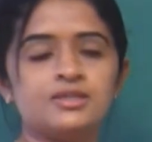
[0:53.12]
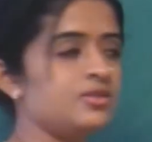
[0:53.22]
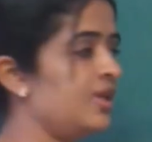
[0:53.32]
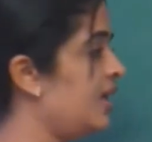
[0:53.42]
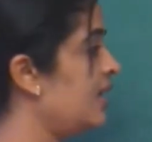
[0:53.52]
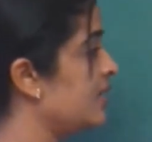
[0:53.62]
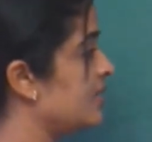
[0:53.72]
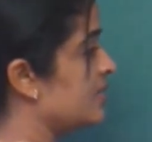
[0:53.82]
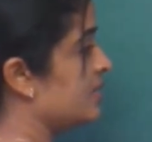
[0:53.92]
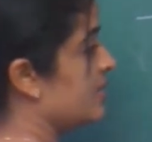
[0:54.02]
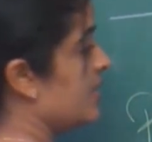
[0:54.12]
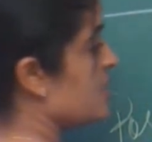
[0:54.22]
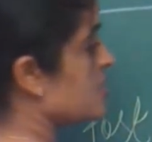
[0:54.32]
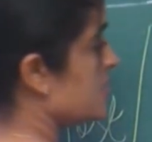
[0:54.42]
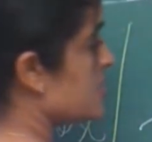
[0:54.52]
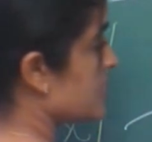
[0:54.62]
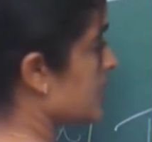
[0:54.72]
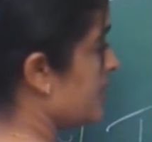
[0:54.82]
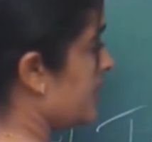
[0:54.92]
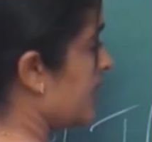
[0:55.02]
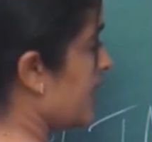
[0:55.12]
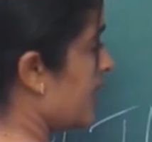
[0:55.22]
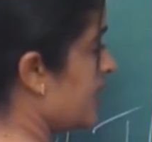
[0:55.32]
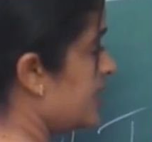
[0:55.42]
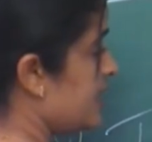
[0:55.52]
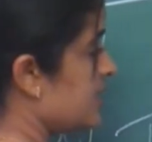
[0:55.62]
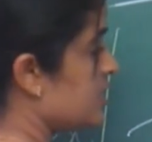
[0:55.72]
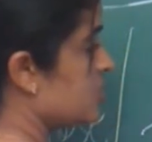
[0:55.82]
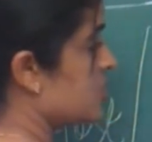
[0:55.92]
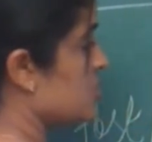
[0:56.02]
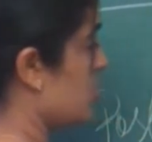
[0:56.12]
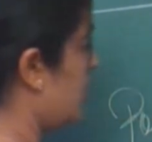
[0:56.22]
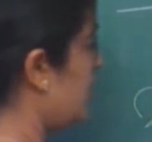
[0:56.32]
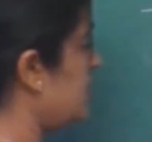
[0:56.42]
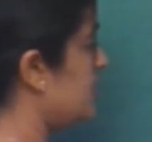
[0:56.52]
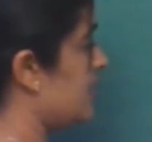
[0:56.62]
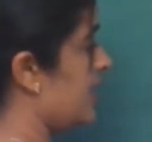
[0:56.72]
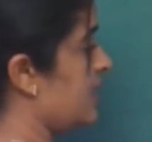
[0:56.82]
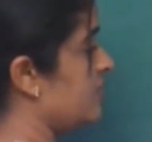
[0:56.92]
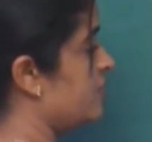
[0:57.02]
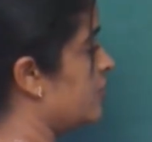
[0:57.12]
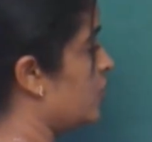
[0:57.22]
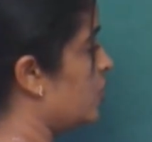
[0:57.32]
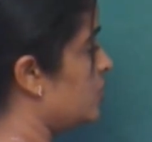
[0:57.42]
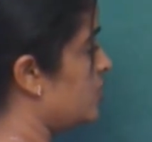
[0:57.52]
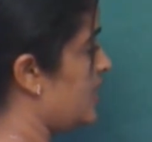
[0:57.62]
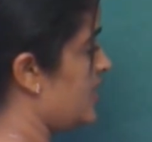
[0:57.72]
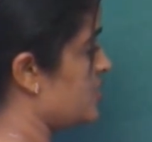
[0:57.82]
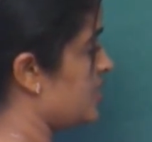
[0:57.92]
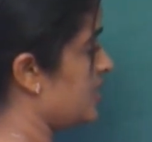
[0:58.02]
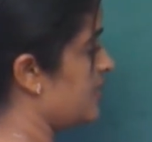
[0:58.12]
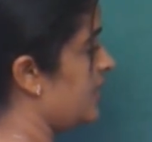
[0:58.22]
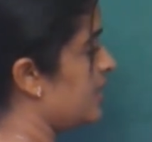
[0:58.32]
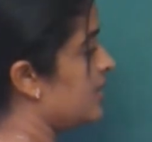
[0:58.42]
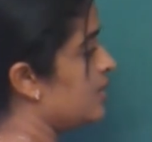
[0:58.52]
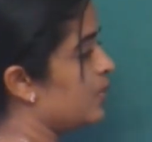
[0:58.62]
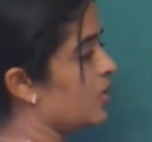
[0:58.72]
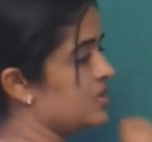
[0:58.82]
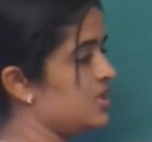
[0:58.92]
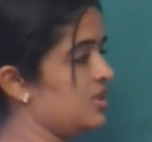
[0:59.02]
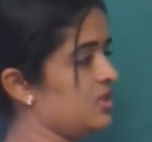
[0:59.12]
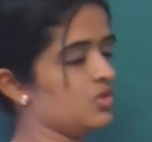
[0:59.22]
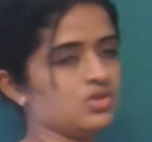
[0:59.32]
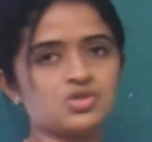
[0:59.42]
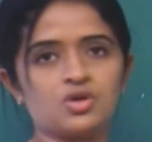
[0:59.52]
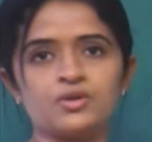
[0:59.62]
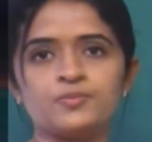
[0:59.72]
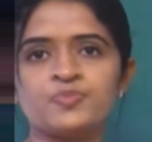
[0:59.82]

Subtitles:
Three, the relation which is coming anterior to the joint. And four, the relation coming posterior to the joint.